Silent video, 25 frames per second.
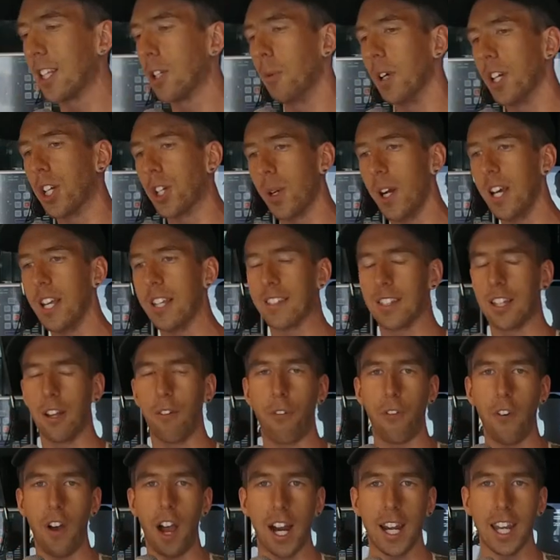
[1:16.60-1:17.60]
to address the
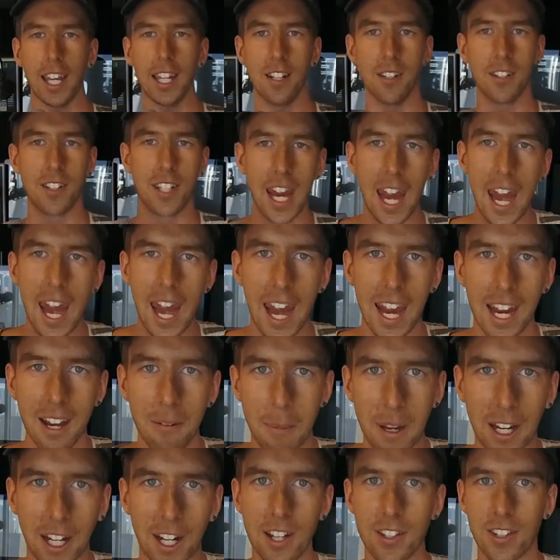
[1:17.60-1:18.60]
fucking tan
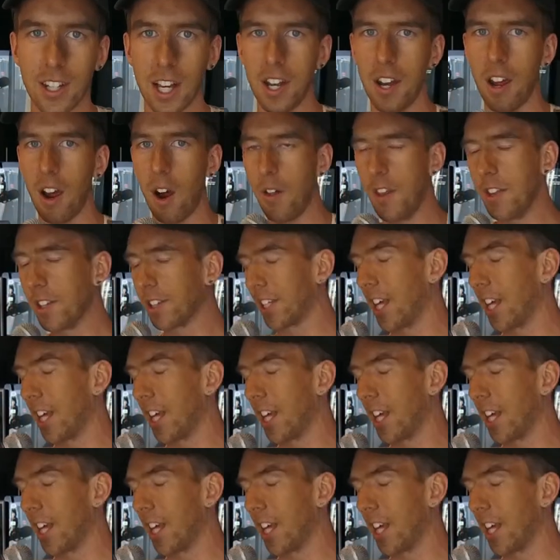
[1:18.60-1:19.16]
because I know there's